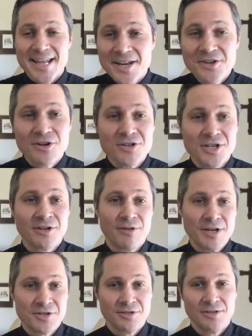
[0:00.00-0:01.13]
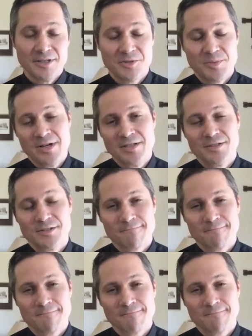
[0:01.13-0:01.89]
intergenerational experiences.